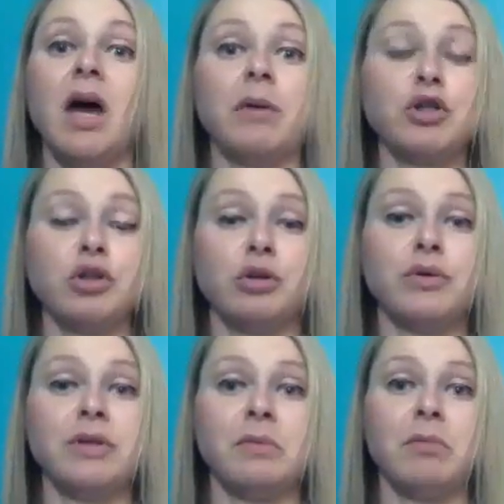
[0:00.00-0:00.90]
I'm going to show you
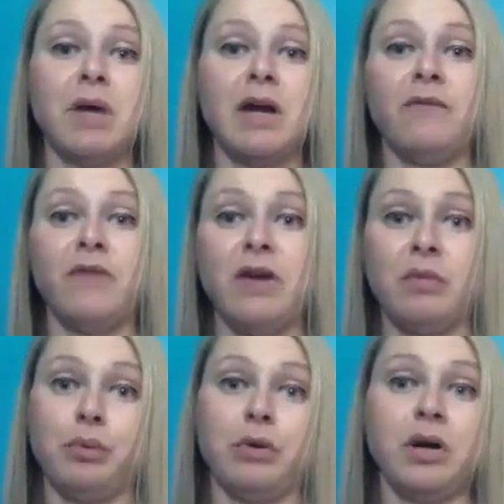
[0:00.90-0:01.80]
some of my
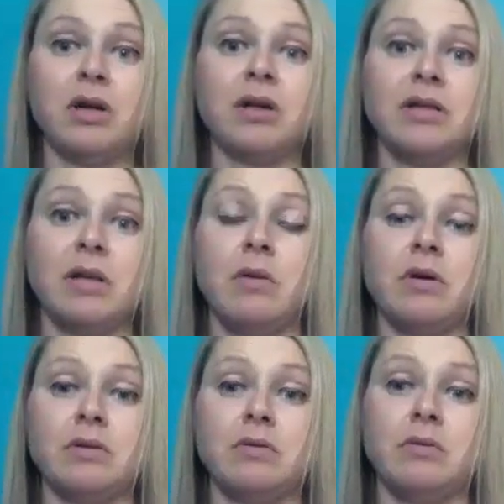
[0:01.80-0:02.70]
favorite products, and I'm
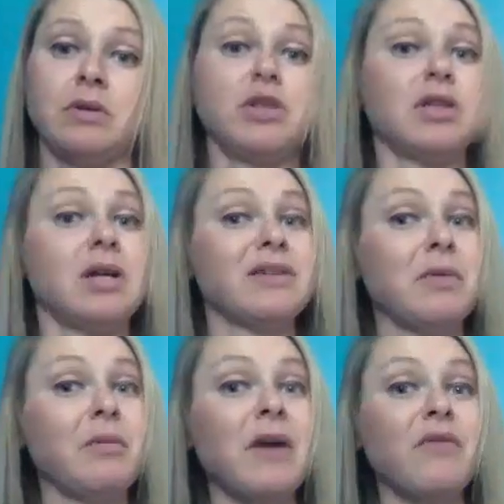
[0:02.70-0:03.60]
also going to share some
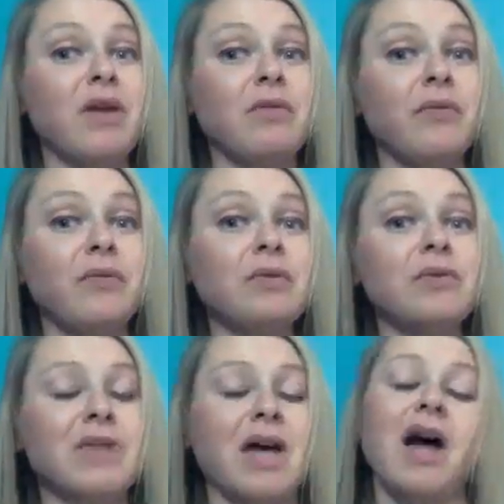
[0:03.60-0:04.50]
of my favorite
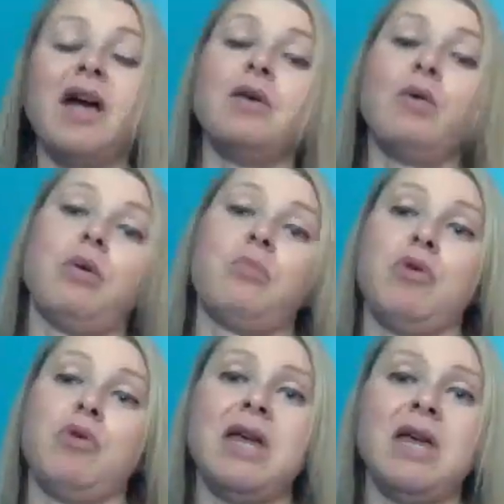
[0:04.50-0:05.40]
foods that I
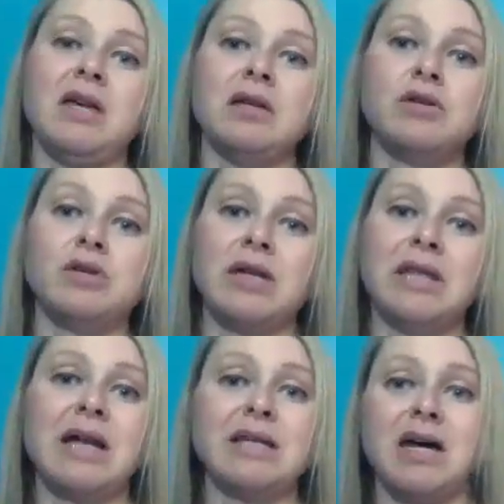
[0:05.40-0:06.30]
incorporate in during
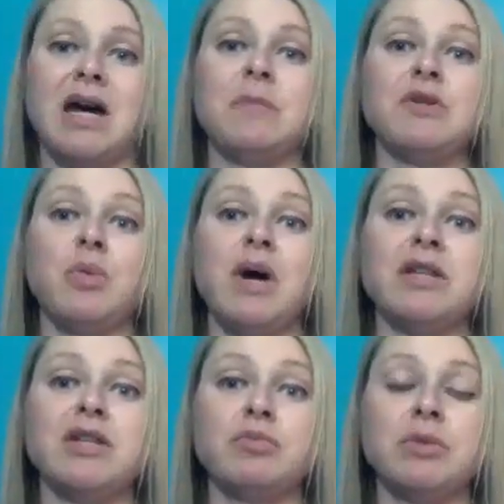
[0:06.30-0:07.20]
that time as well.
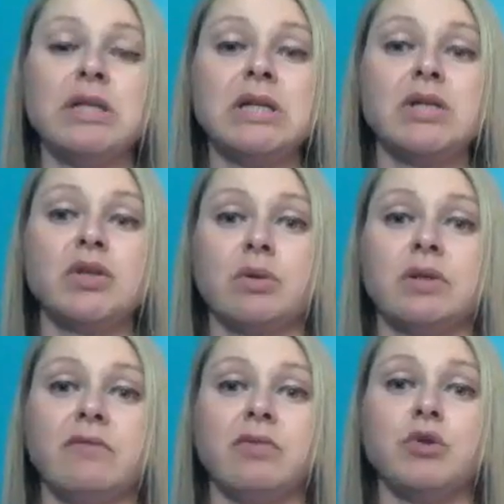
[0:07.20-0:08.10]
That's a really good
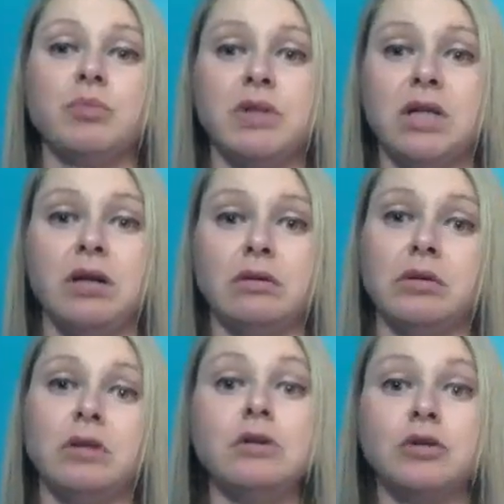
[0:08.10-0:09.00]
source of those particular
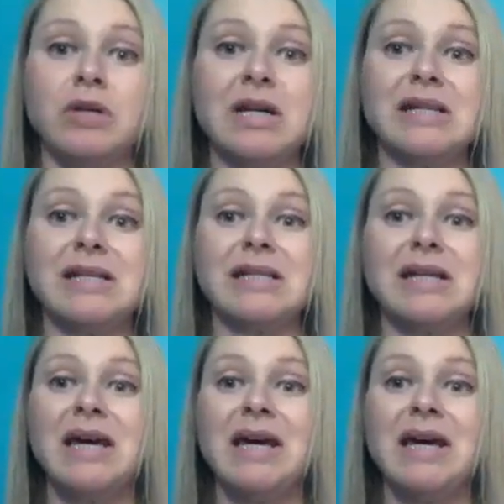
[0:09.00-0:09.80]
nutrients.